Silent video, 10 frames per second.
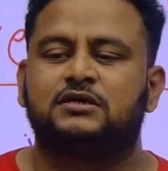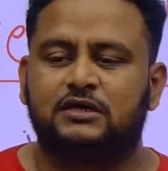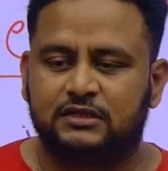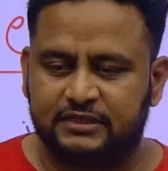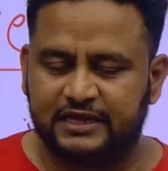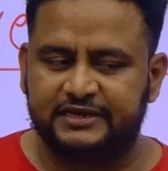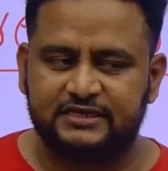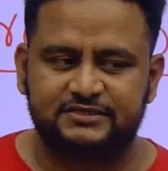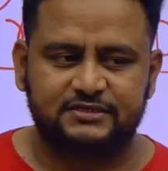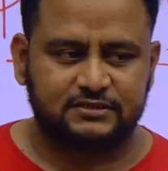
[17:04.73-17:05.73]
there
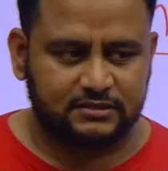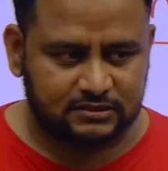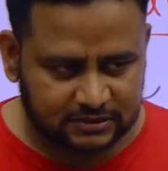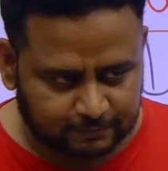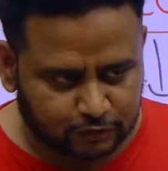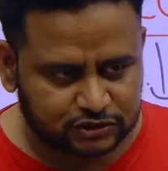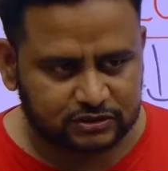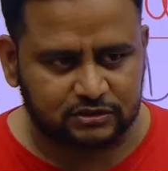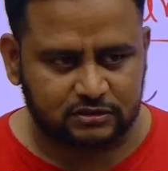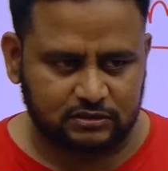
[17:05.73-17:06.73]
is, suppose
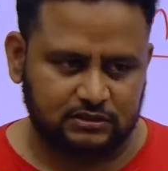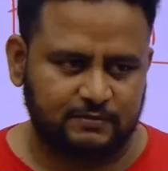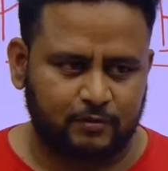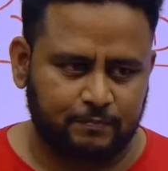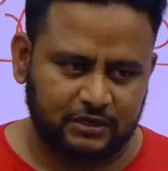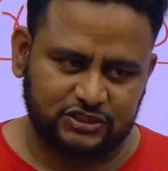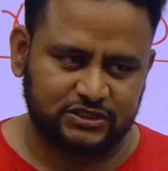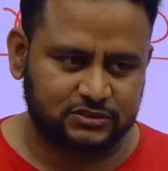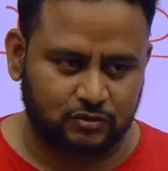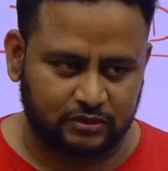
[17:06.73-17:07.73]
the population is
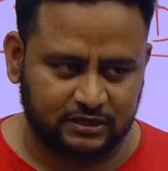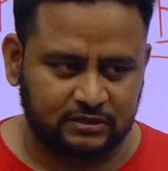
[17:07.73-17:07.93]
growing,